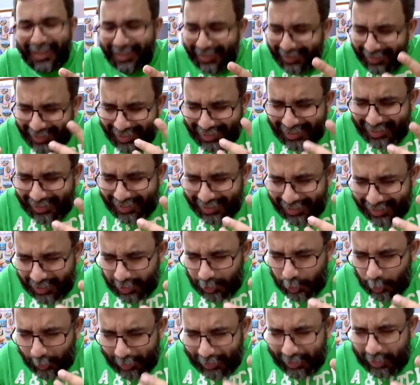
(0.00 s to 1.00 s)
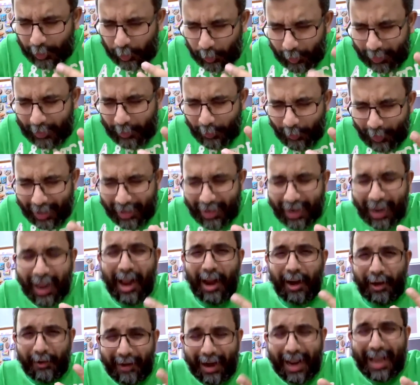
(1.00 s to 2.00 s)
this year twenty twenty-one,
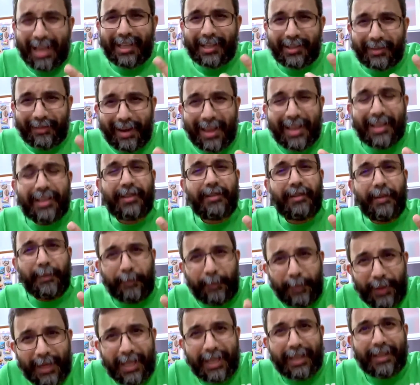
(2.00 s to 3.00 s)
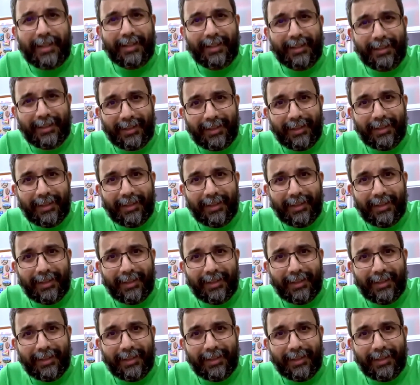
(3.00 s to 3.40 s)
rise, raise, repeat.